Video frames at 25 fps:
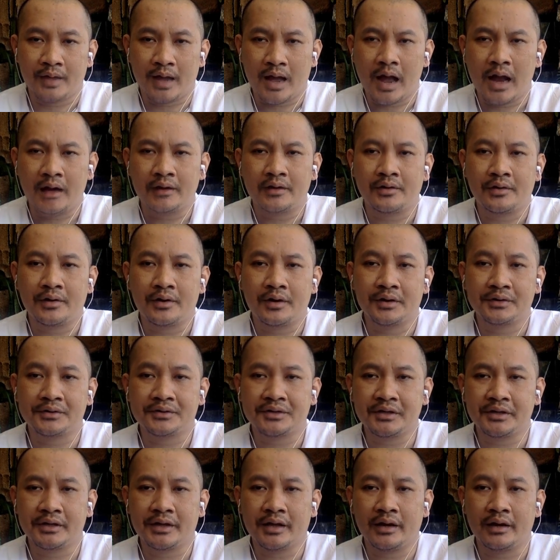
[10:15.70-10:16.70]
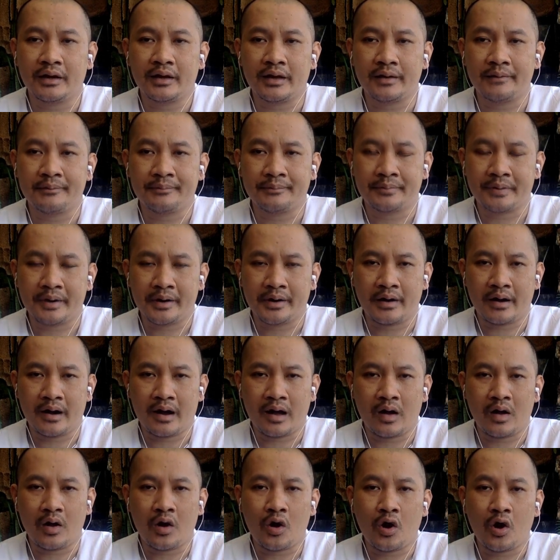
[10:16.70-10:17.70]
under a single
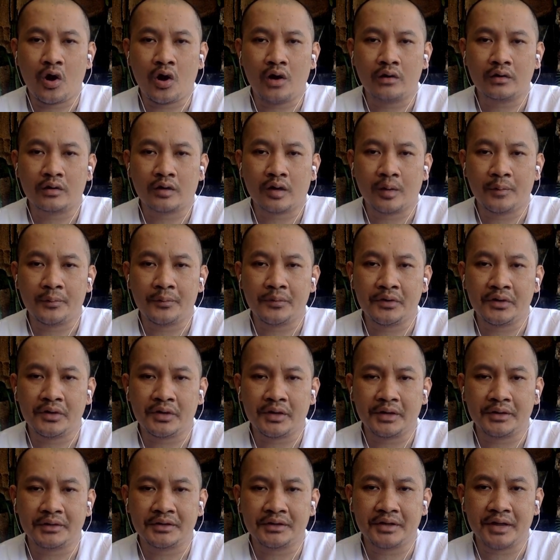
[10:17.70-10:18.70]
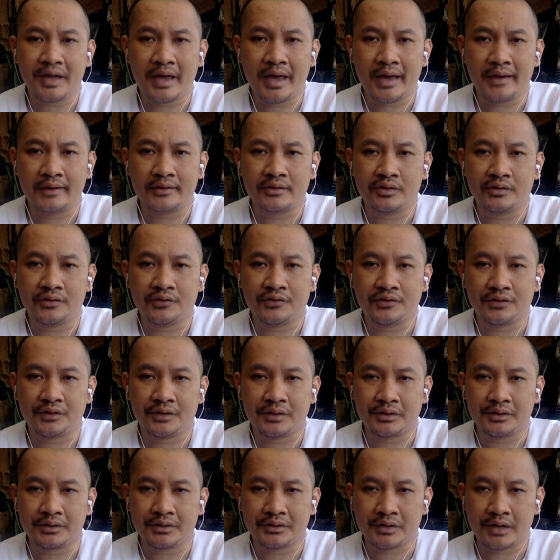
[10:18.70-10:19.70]
umbrella all communication
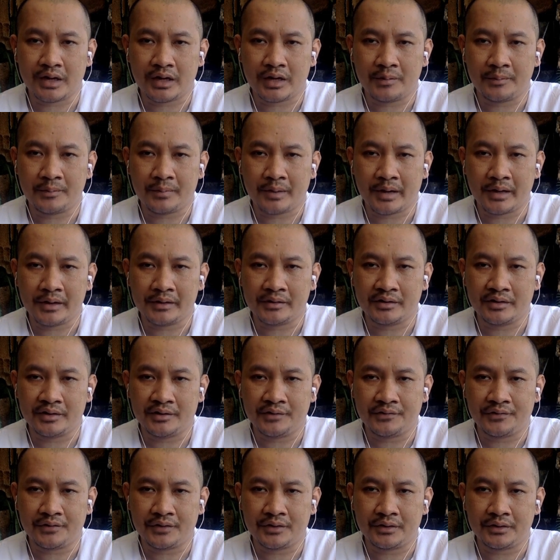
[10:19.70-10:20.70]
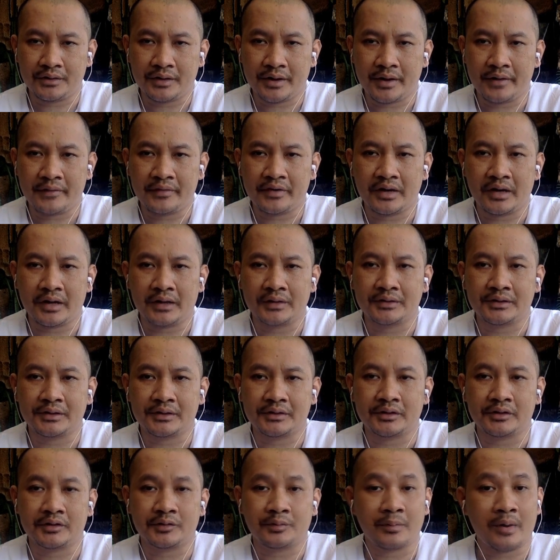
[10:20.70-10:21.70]
activities done by different areas
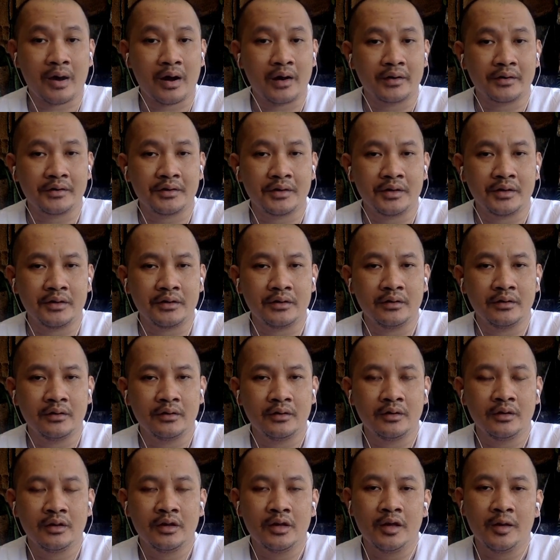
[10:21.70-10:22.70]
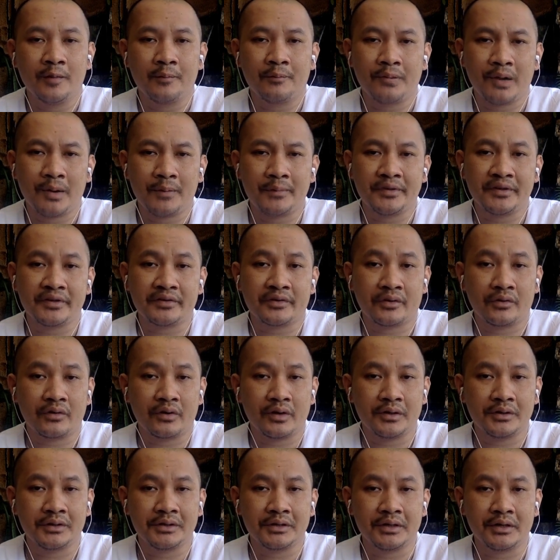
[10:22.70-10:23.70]
such as marketing, public
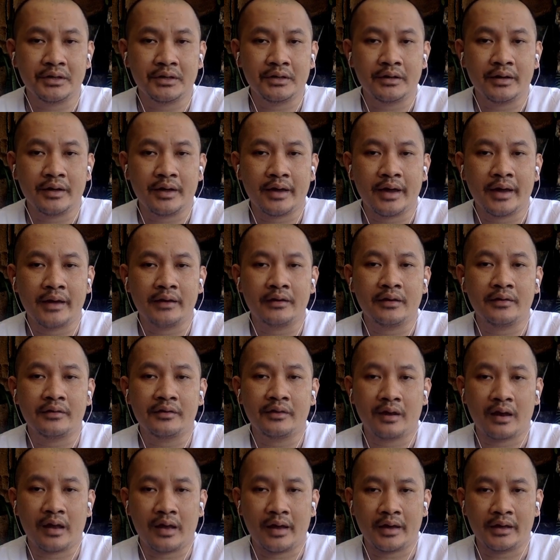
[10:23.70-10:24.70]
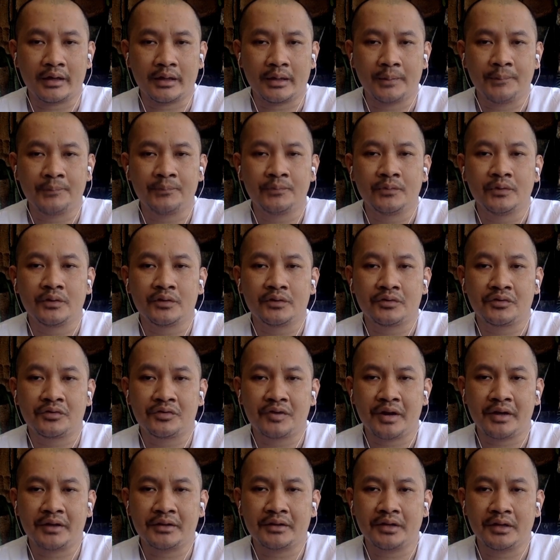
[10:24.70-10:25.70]
relations, and the like,
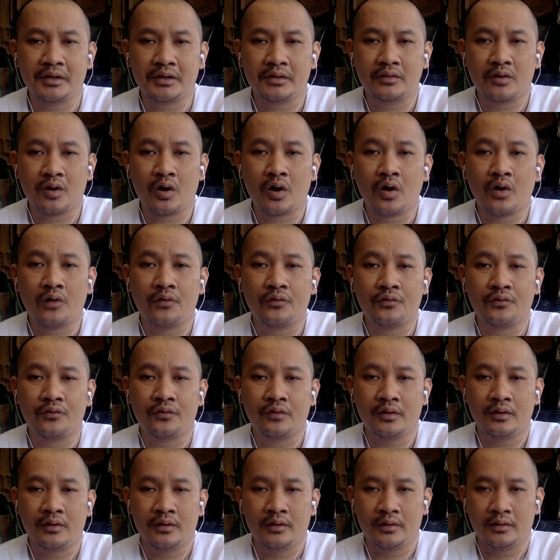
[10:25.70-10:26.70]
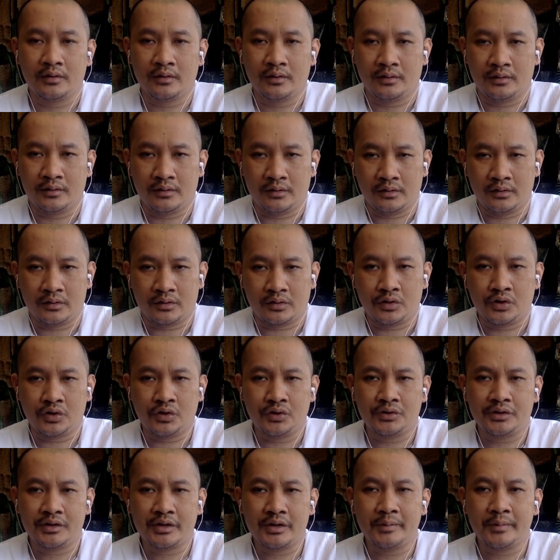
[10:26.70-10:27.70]
directed of
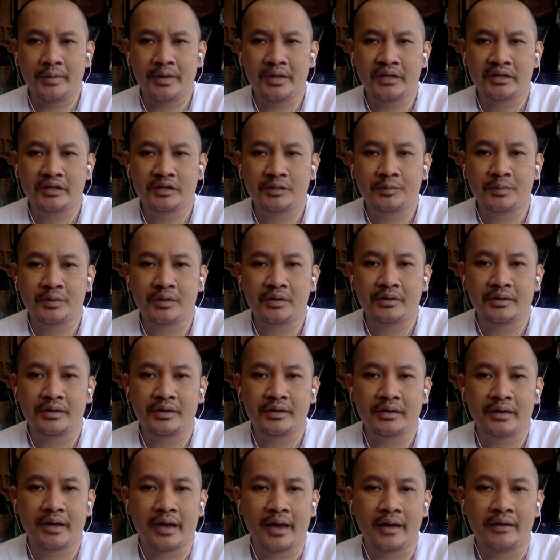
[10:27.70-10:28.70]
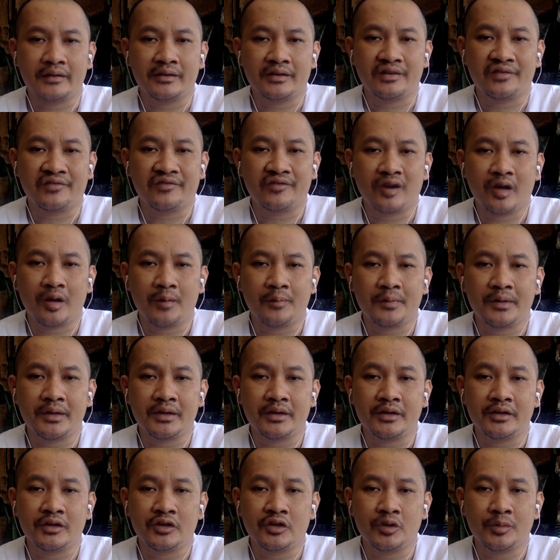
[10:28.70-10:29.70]
good image building and
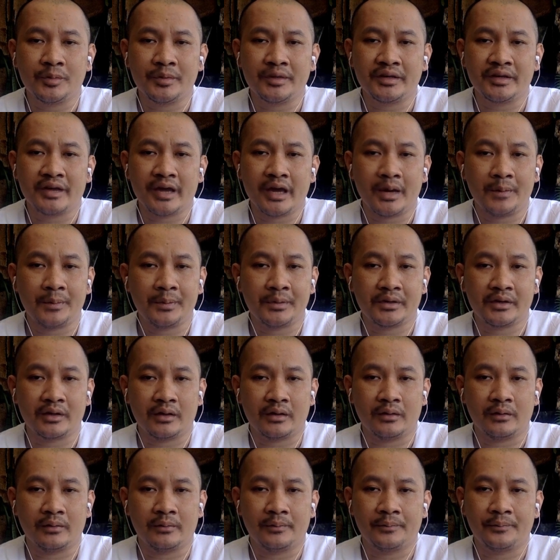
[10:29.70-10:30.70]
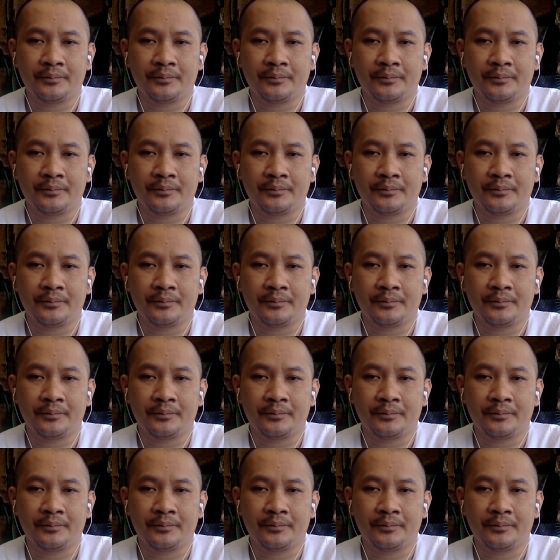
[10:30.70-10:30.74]
developing human capital.